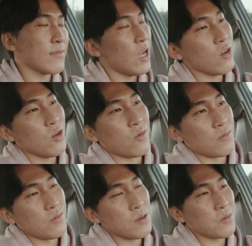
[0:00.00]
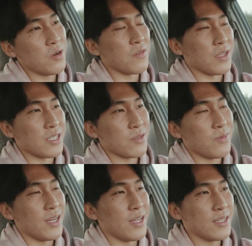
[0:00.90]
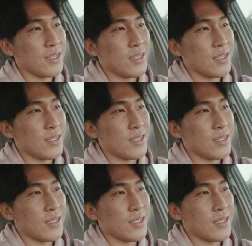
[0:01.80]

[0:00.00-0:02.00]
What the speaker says: I don't know where I'm going with this, but